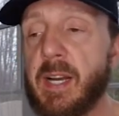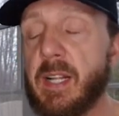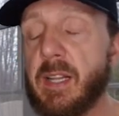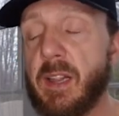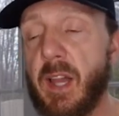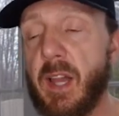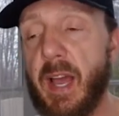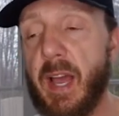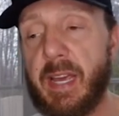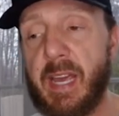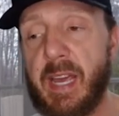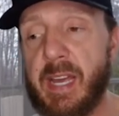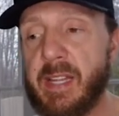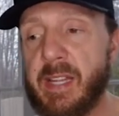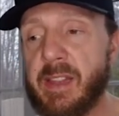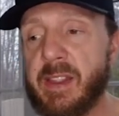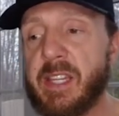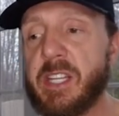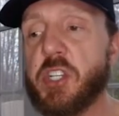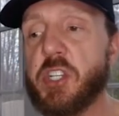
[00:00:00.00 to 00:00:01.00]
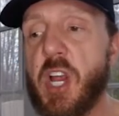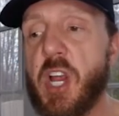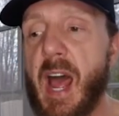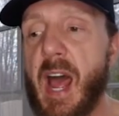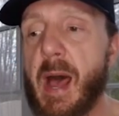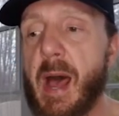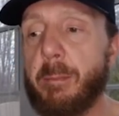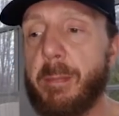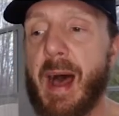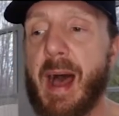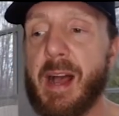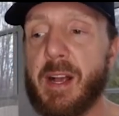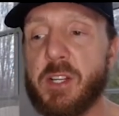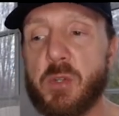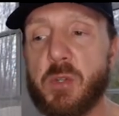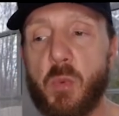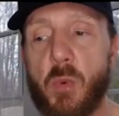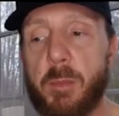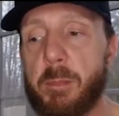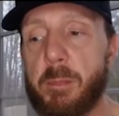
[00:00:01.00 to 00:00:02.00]
Like in the chat
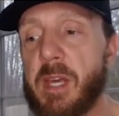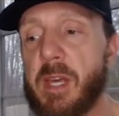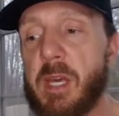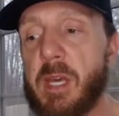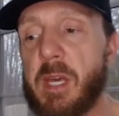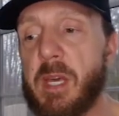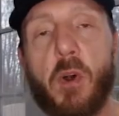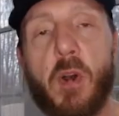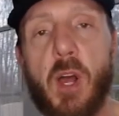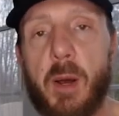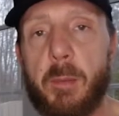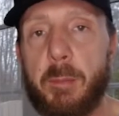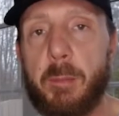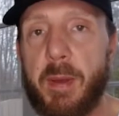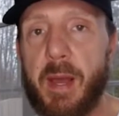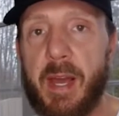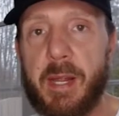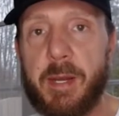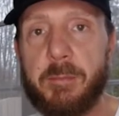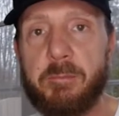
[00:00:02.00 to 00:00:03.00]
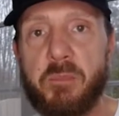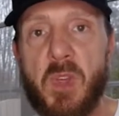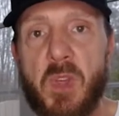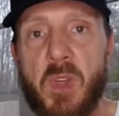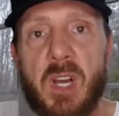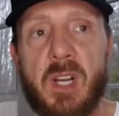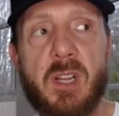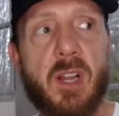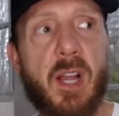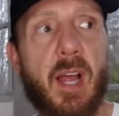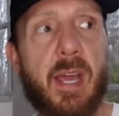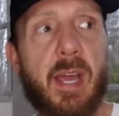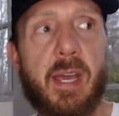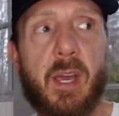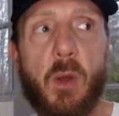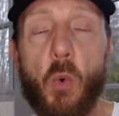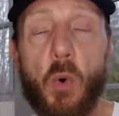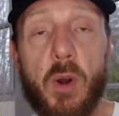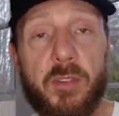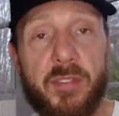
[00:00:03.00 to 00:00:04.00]
box, when people come in, like,
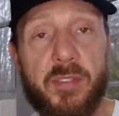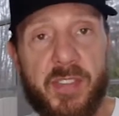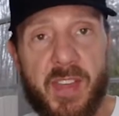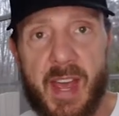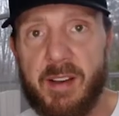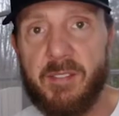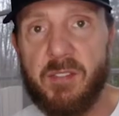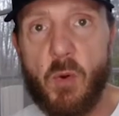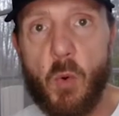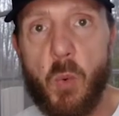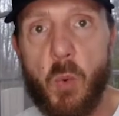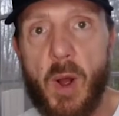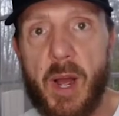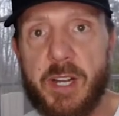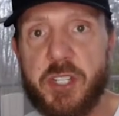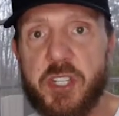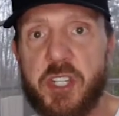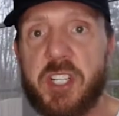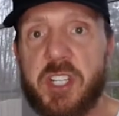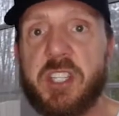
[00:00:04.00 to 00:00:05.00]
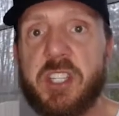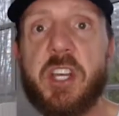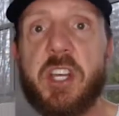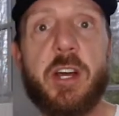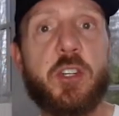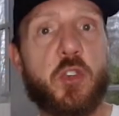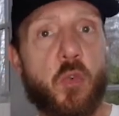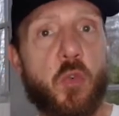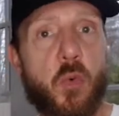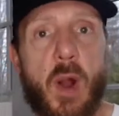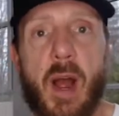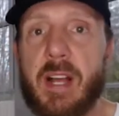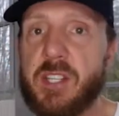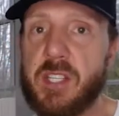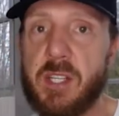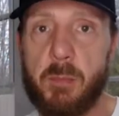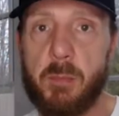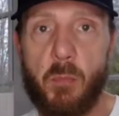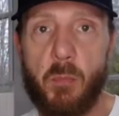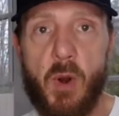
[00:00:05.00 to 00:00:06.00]
or if they have questions, address
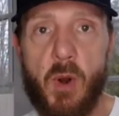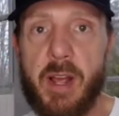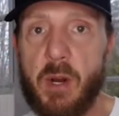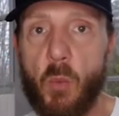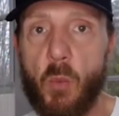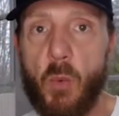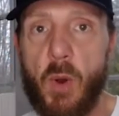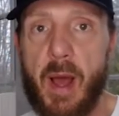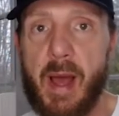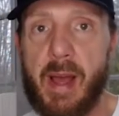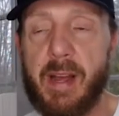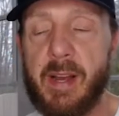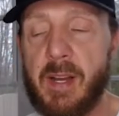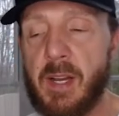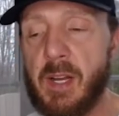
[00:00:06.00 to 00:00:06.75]
them right away.